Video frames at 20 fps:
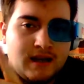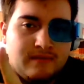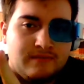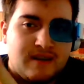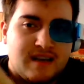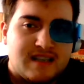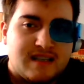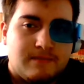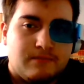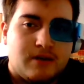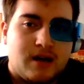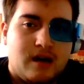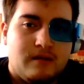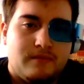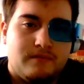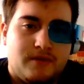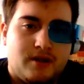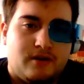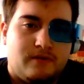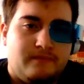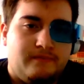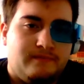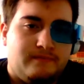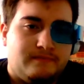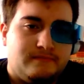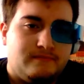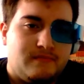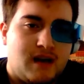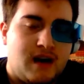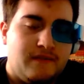That's the problem, though.
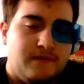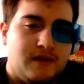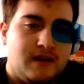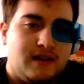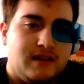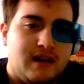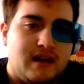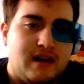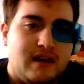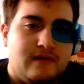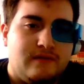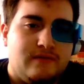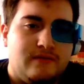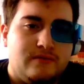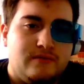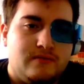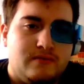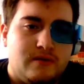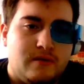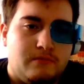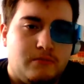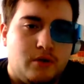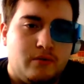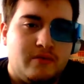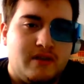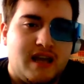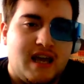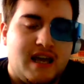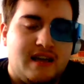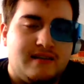I feel like if the
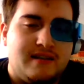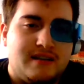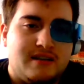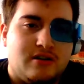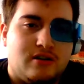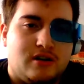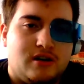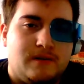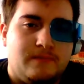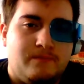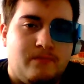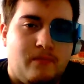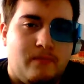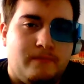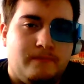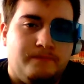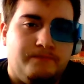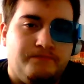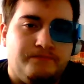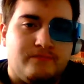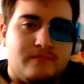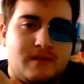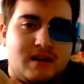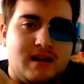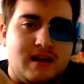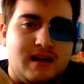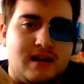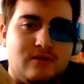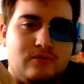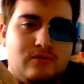moment they hit this card,
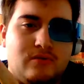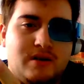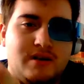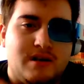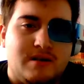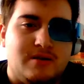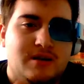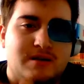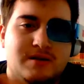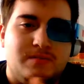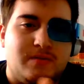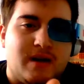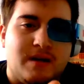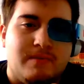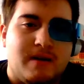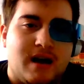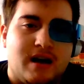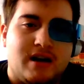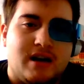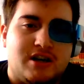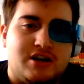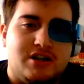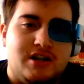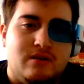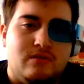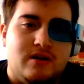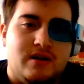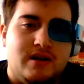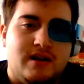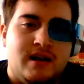when you just brought it back, actually,
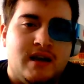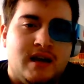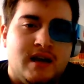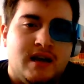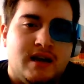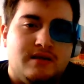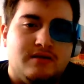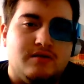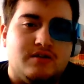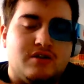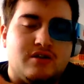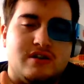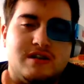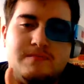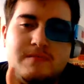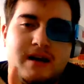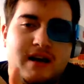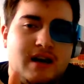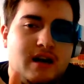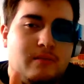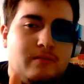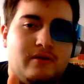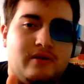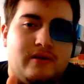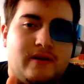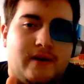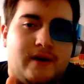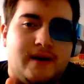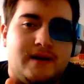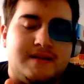when to discard as many number of
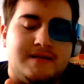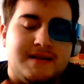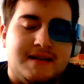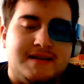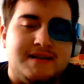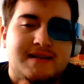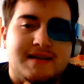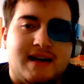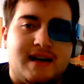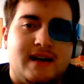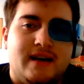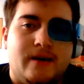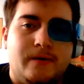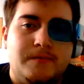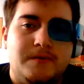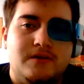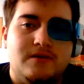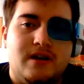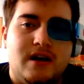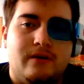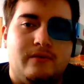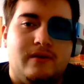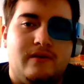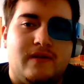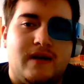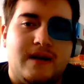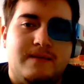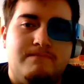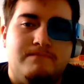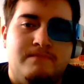cards, that just kind of helps you get rid of,
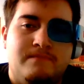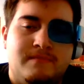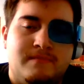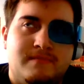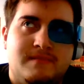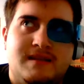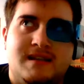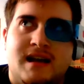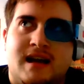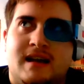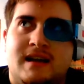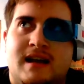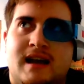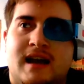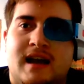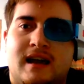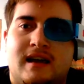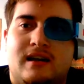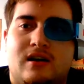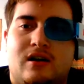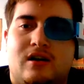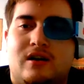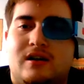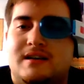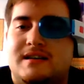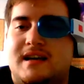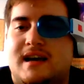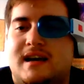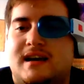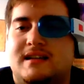like, dead
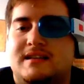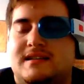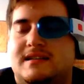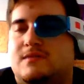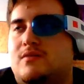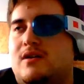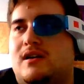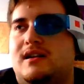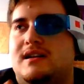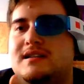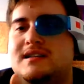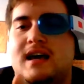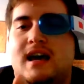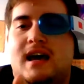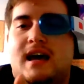cards' hands, as well as